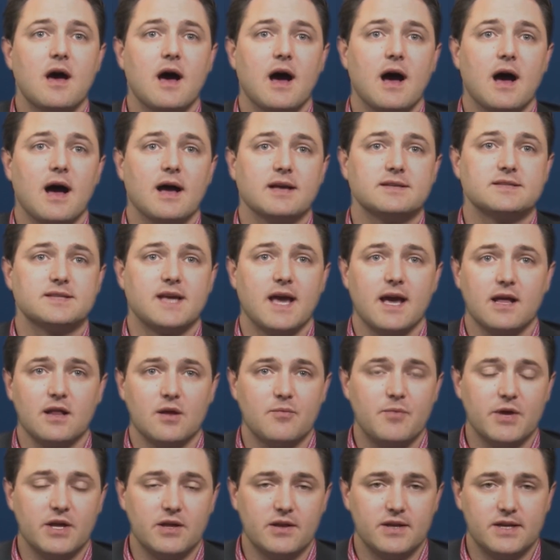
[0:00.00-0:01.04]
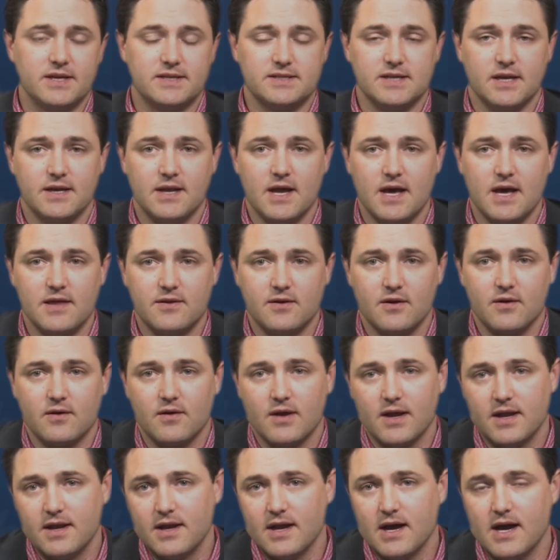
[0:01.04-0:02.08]
Scalability is
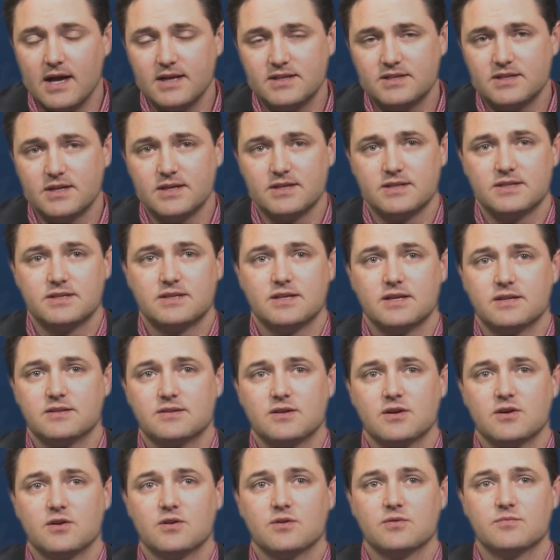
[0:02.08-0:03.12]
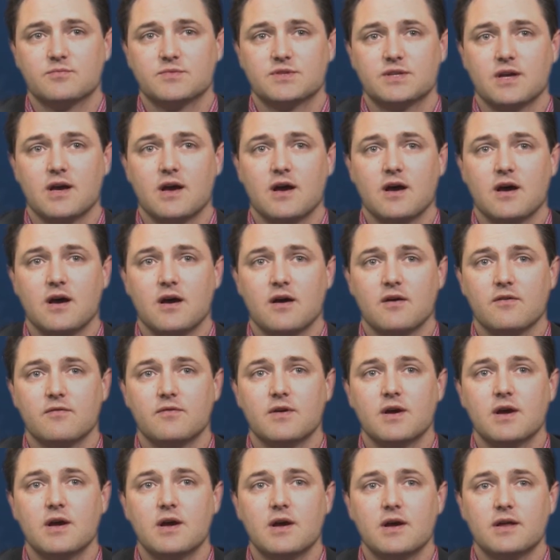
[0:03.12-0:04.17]
another, and not just in terms
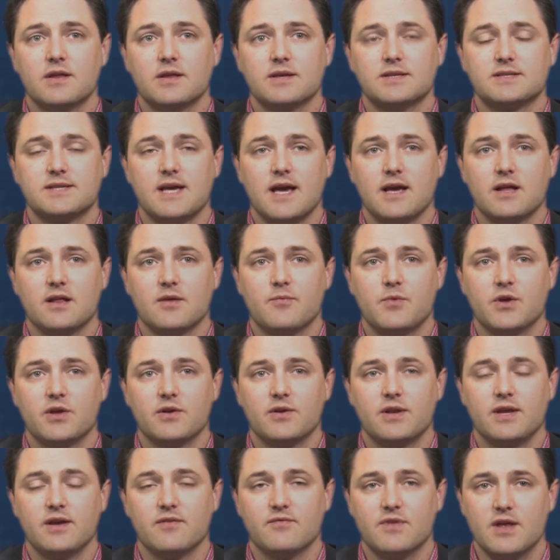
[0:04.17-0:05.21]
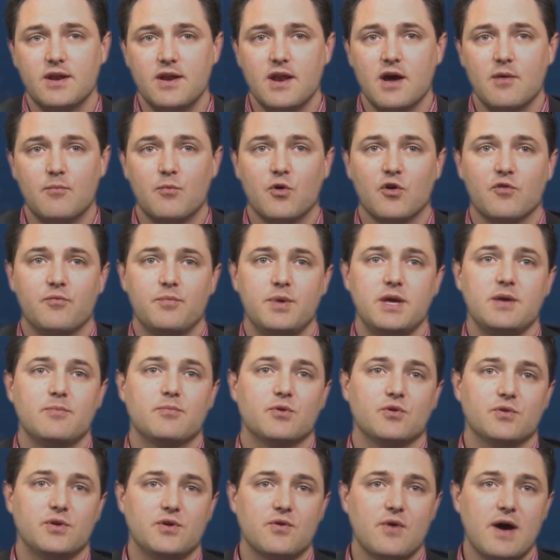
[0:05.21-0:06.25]
of the scalability of the number of
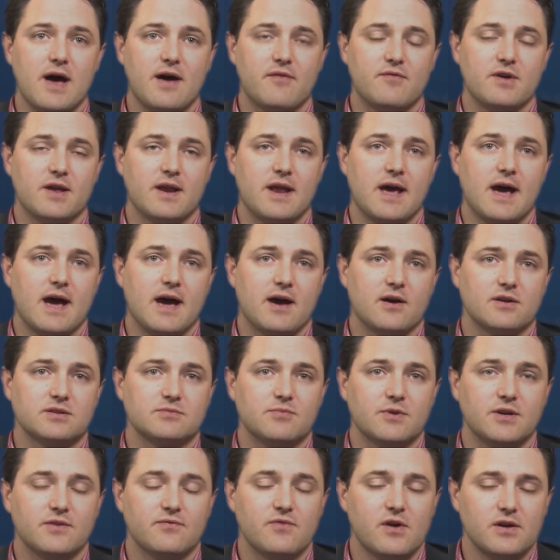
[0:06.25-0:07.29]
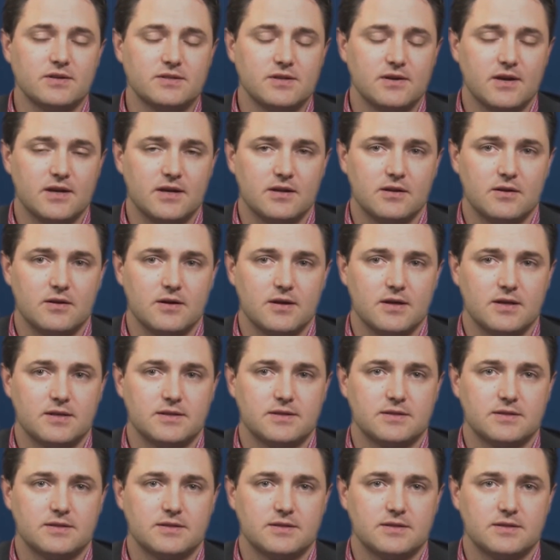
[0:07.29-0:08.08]
people you have in-house, but you've also got to look at